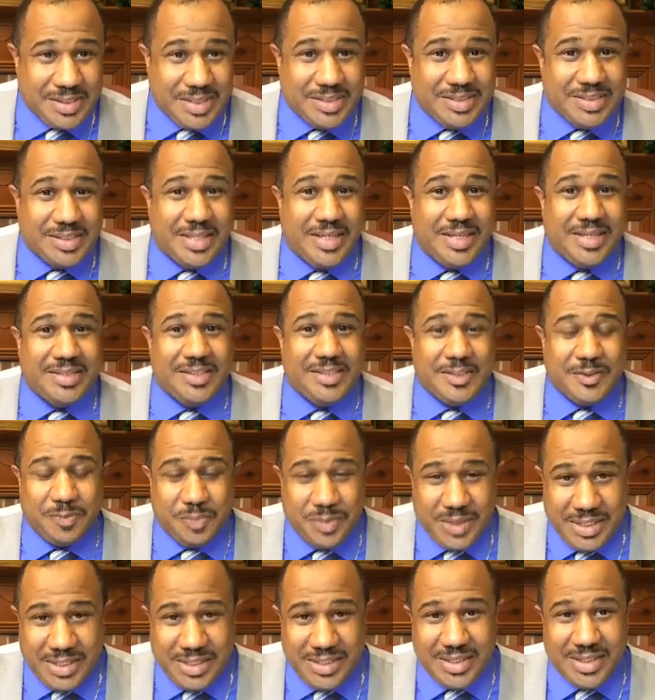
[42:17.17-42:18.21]
He says,
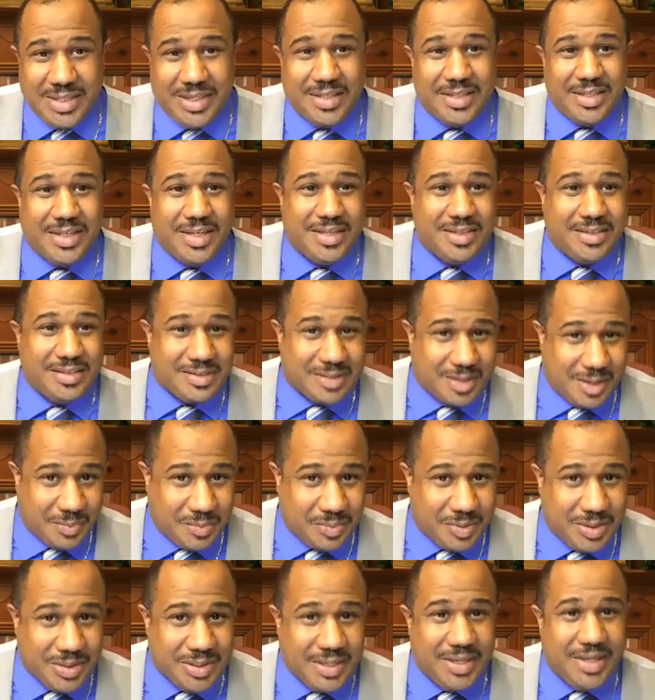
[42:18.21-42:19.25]
Speak and then
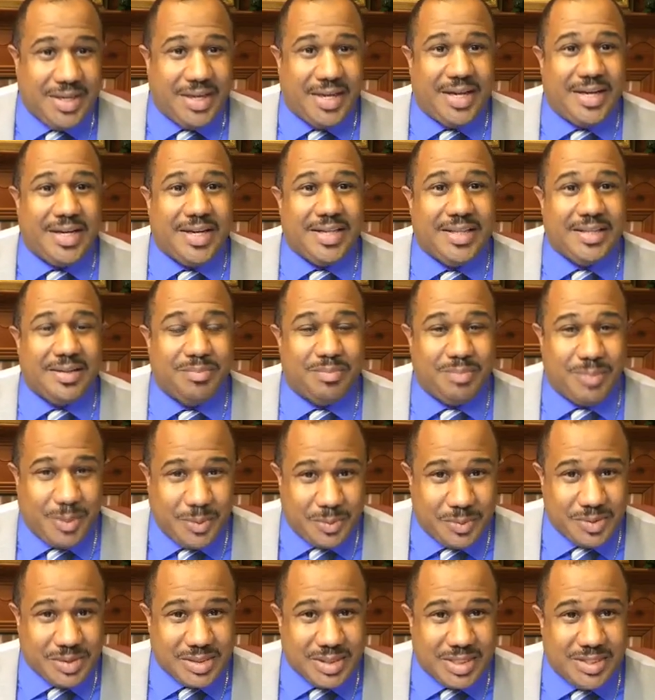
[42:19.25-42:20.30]
interpret. And at the
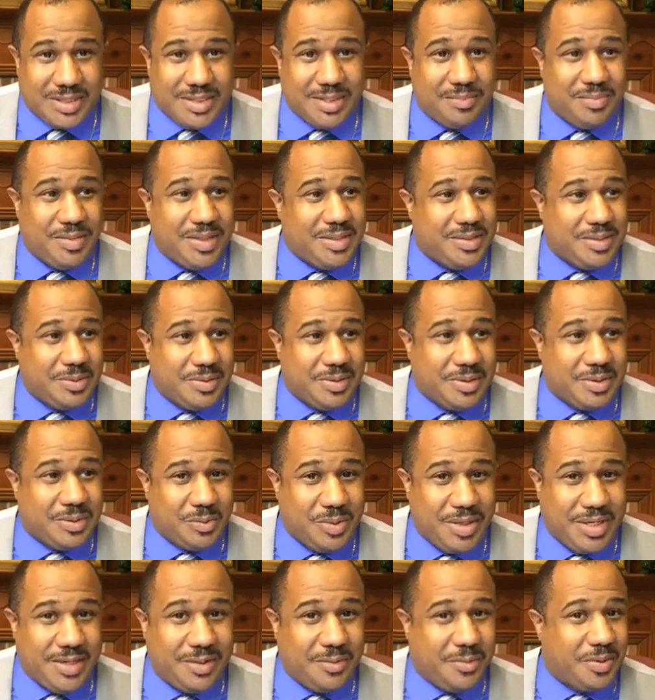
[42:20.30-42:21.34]
most, let there be two or
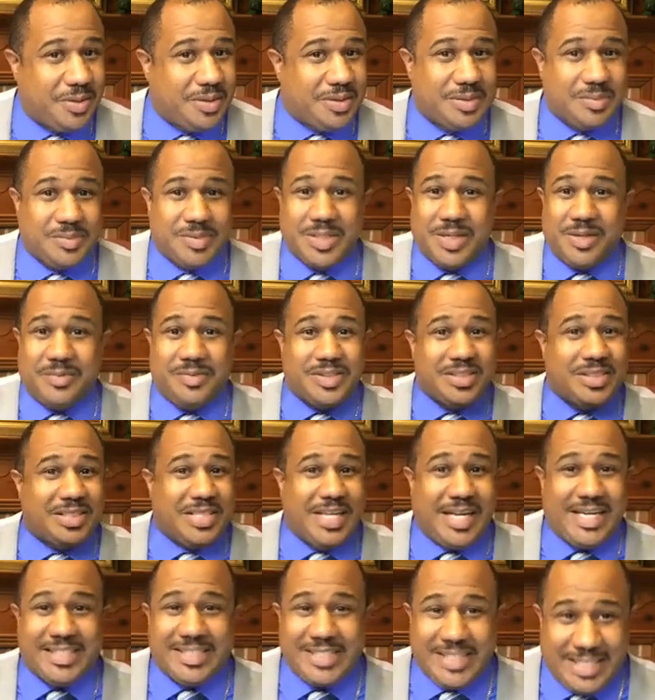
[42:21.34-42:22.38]
three in the worship service,
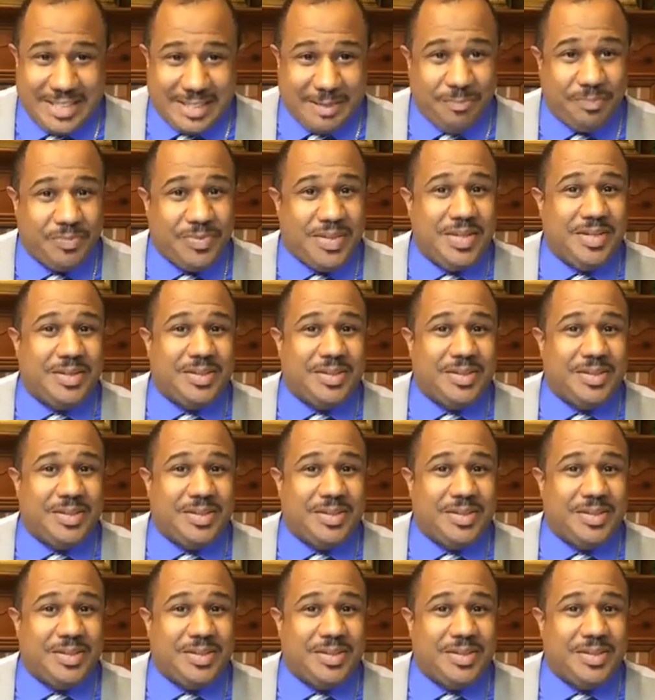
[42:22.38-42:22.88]
and that's it.